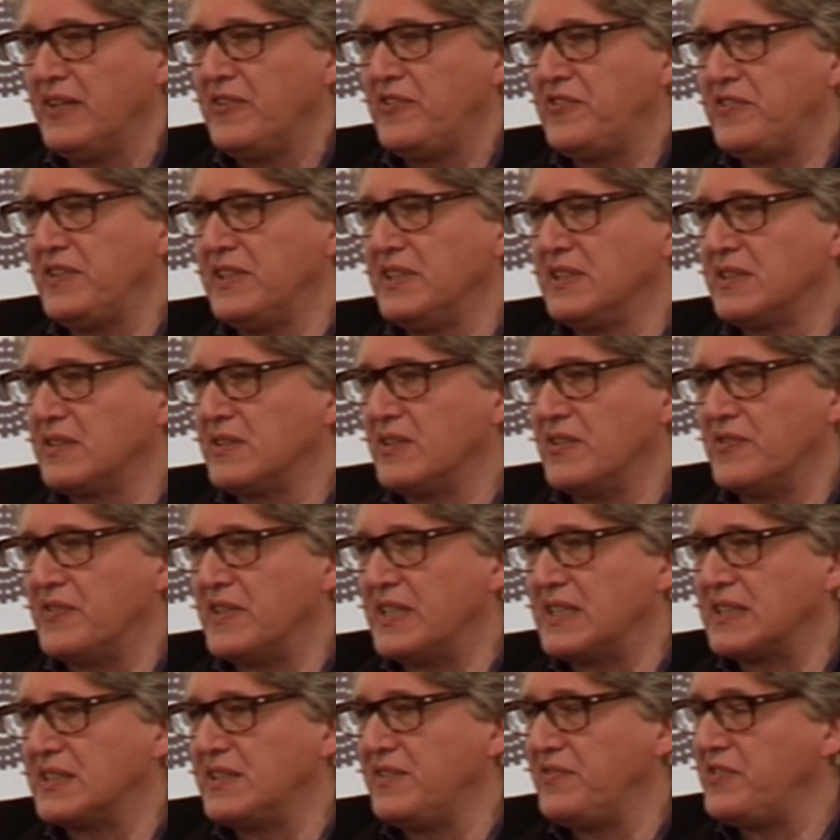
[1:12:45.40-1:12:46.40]
feeling of
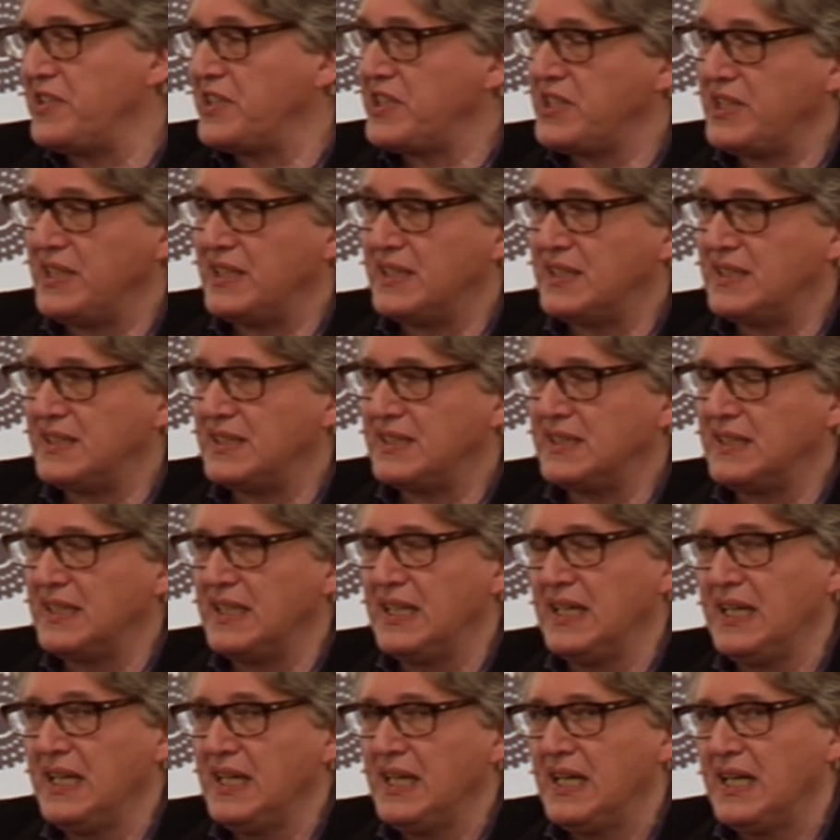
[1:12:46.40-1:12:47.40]
artificiality,
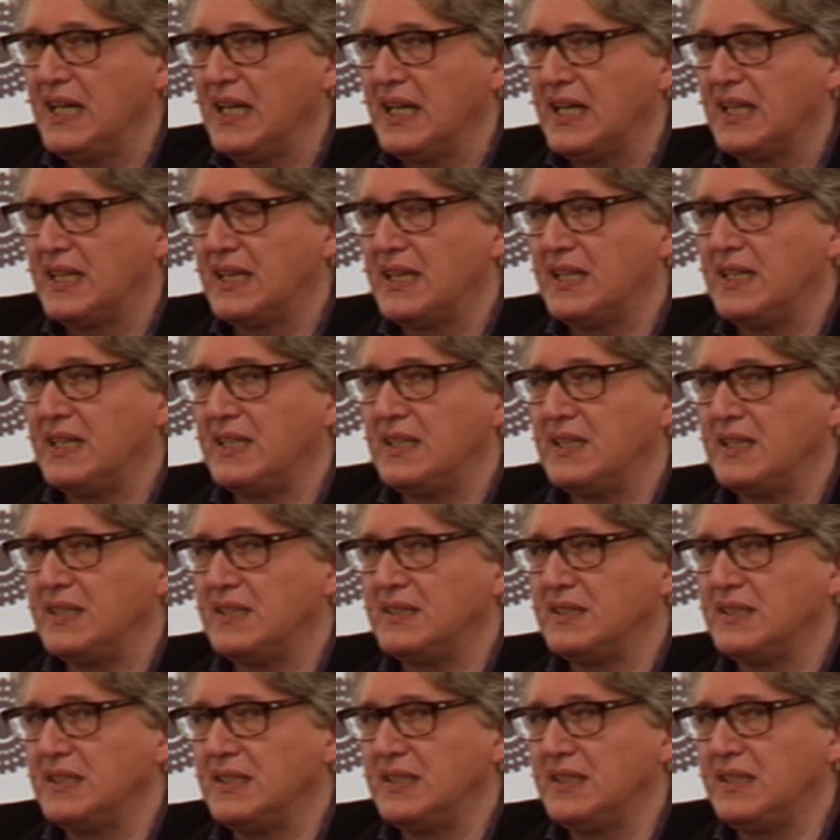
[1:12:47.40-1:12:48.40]
then
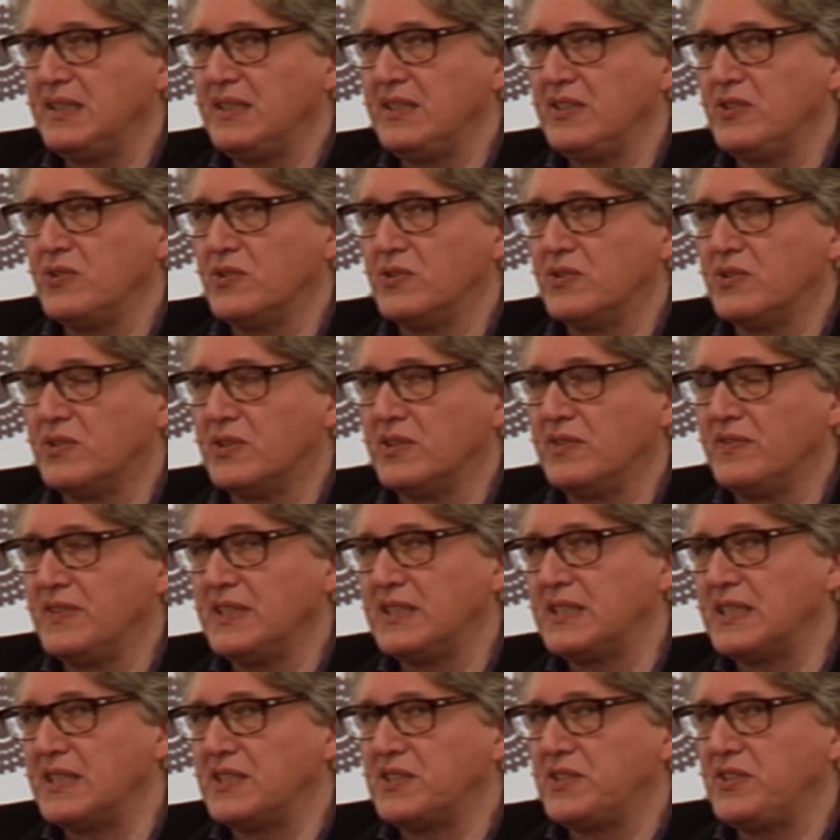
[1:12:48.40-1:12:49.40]
you
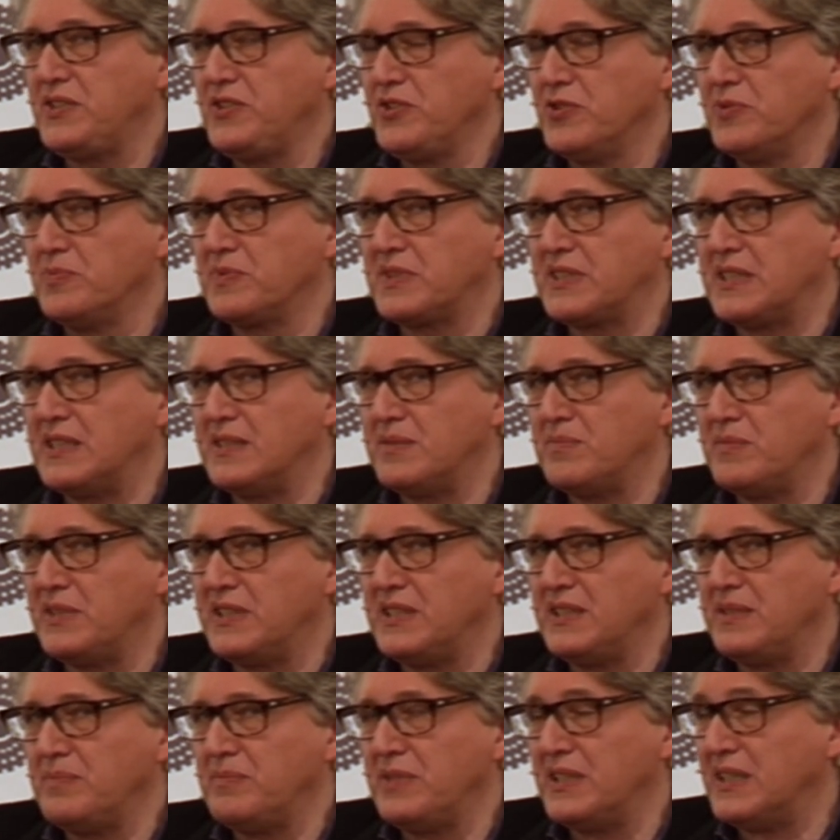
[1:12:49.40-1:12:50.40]
always assume
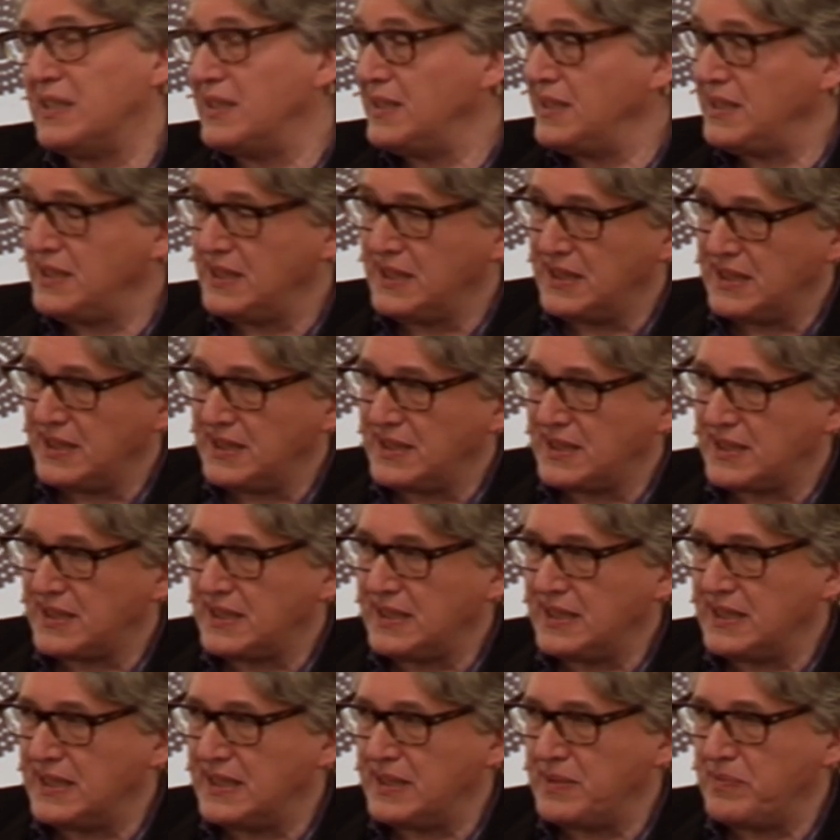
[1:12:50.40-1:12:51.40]
somebody behind this,
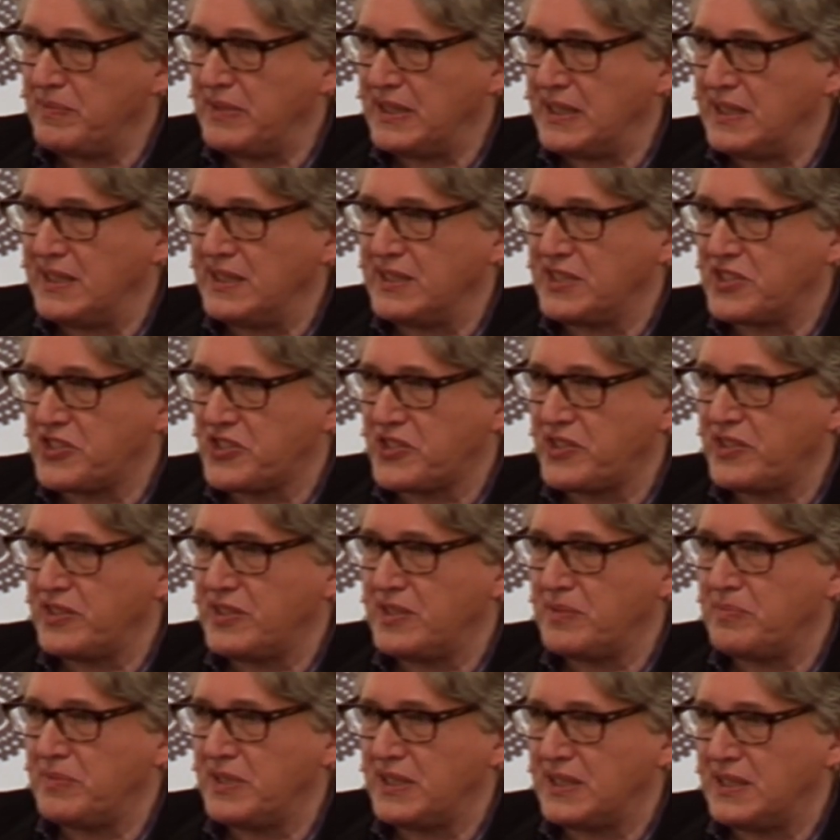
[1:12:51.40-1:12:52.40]
yeah, behind the
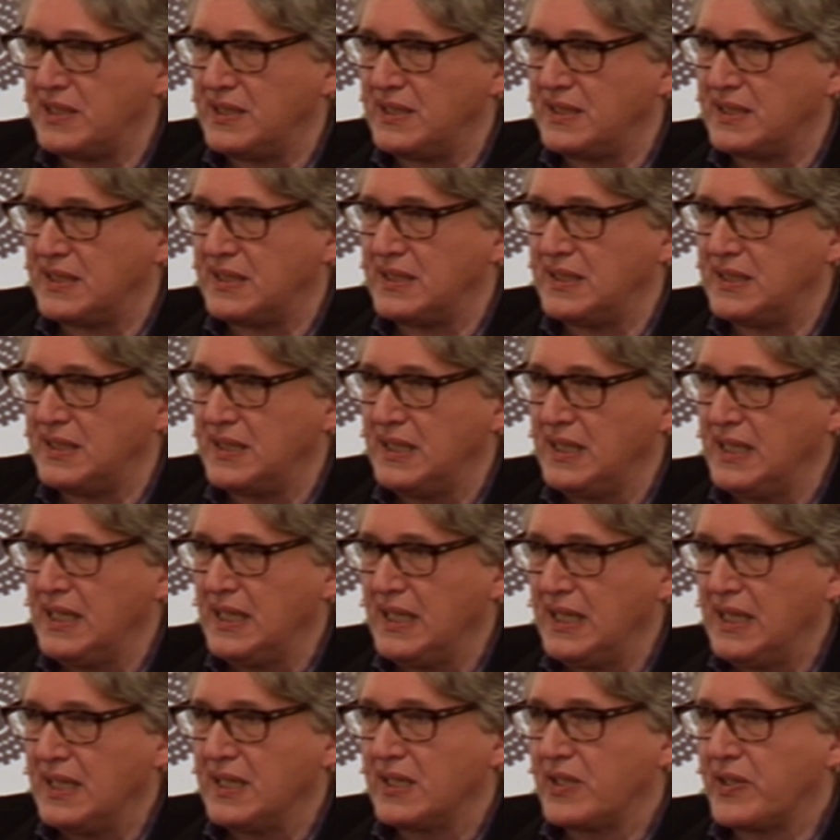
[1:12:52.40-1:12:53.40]
shroom, behind the
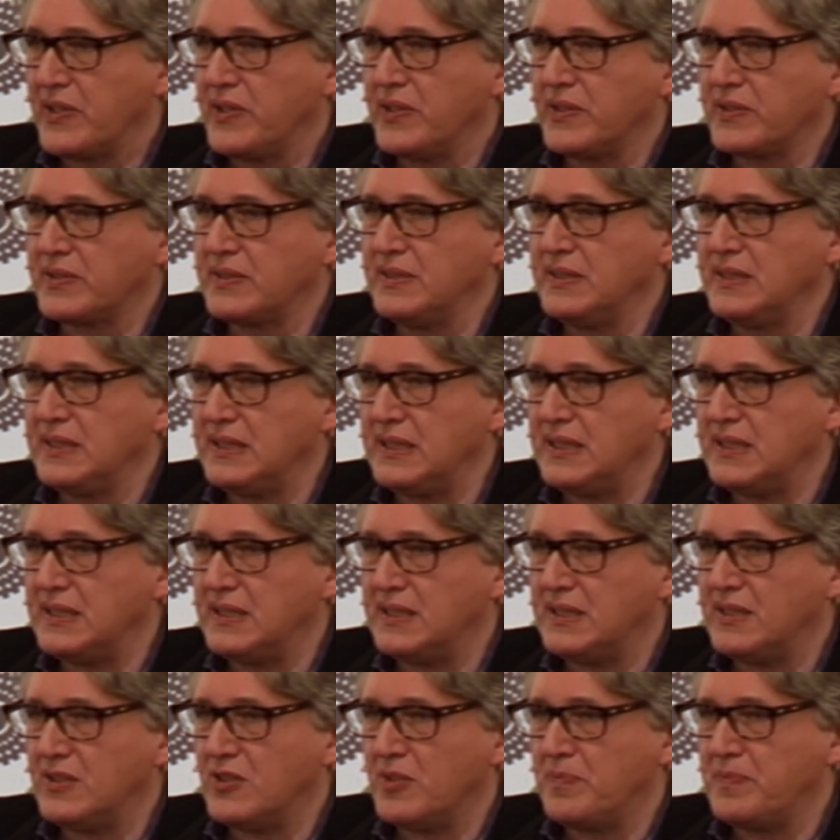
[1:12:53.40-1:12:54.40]
curtain, yeah,
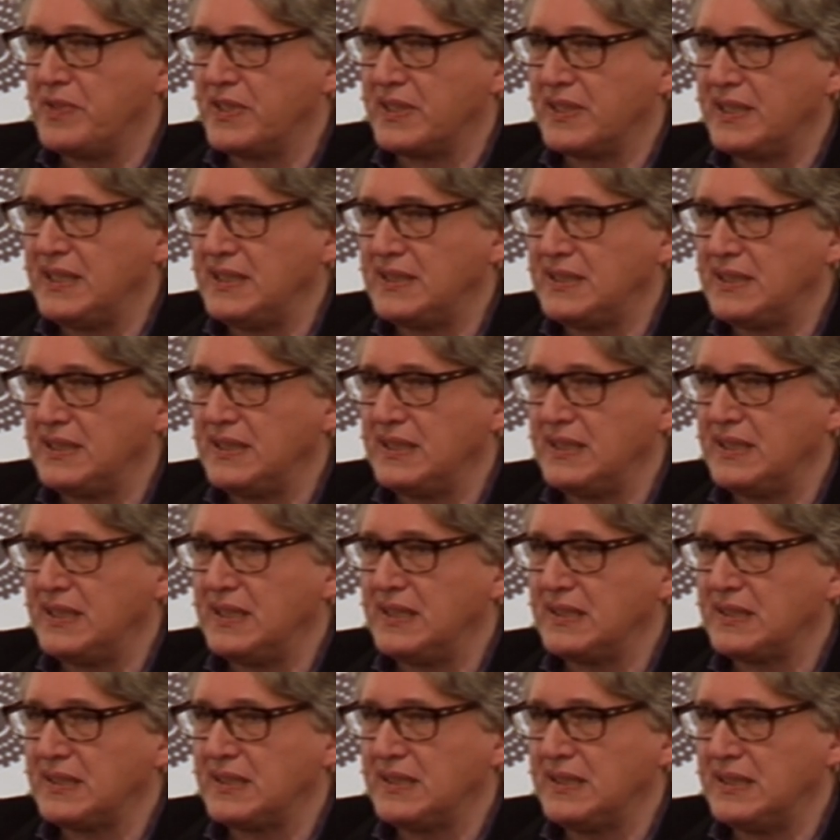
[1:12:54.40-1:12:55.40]

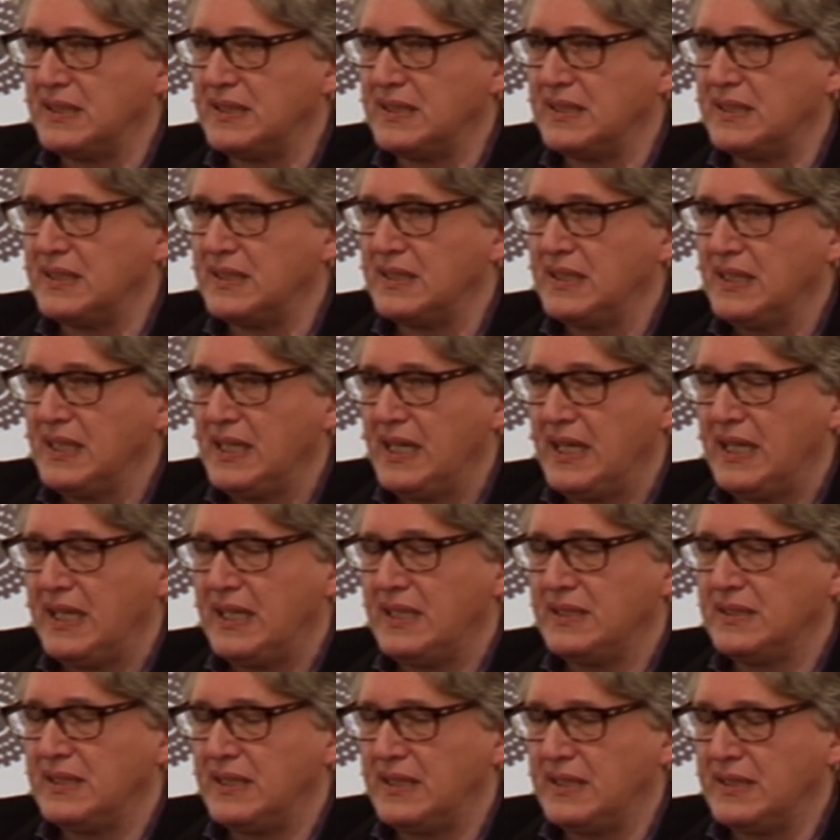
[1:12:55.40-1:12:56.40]
operating, yeah,
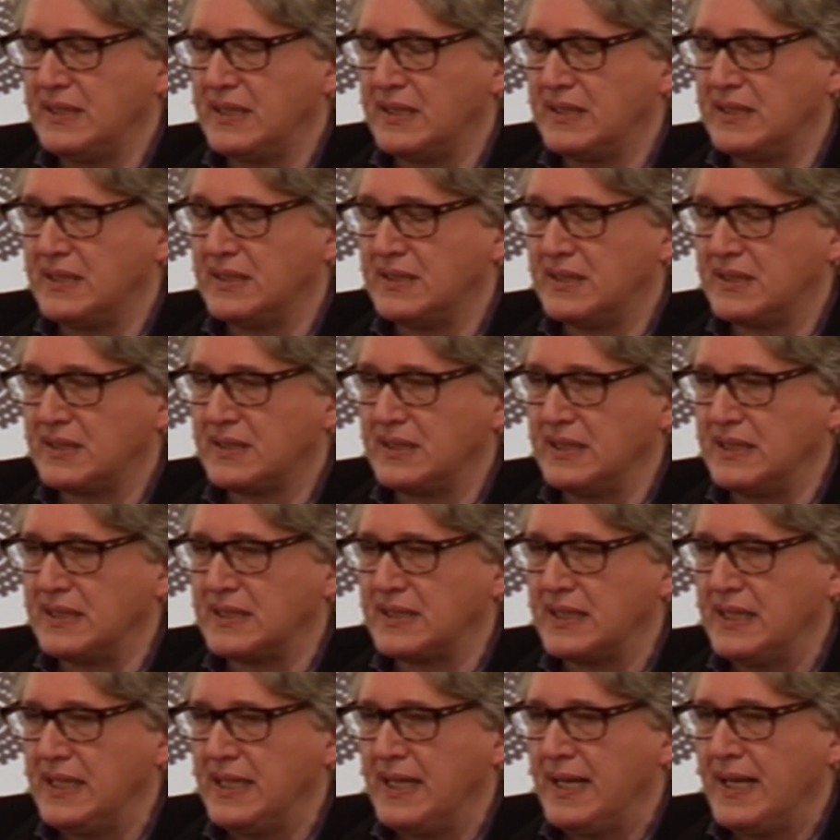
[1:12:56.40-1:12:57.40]
in the
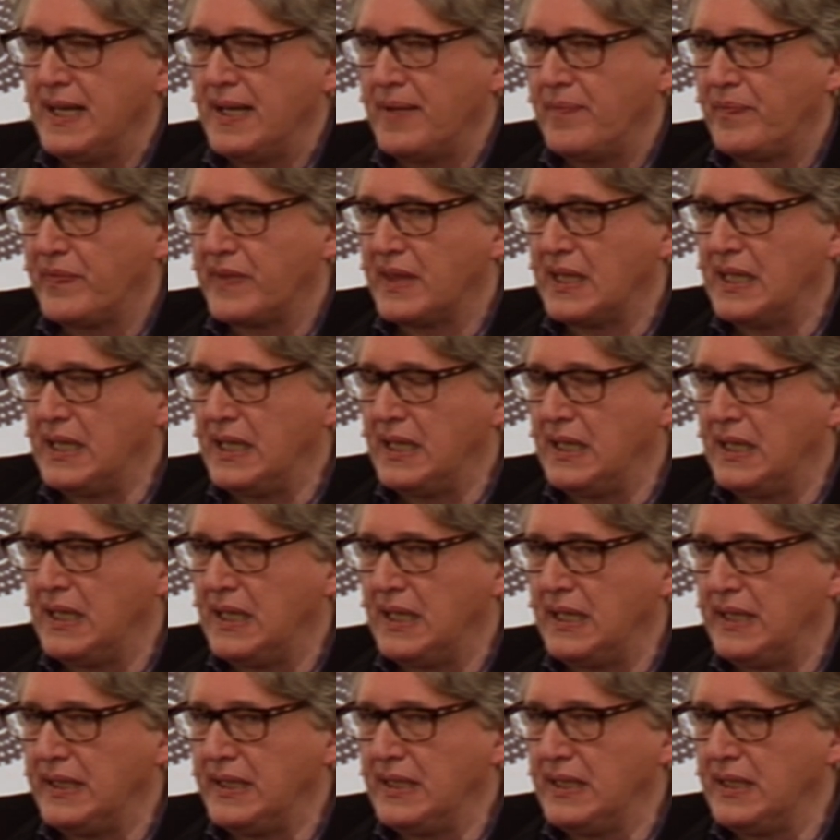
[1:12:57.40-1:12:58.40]
darkness.
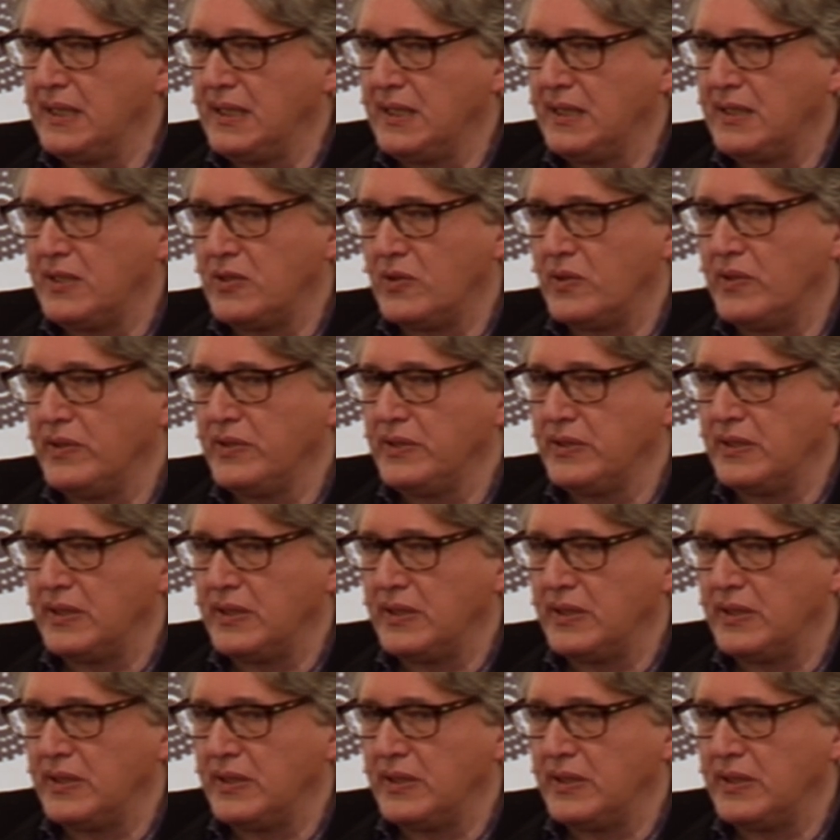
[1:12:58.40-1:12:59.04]
You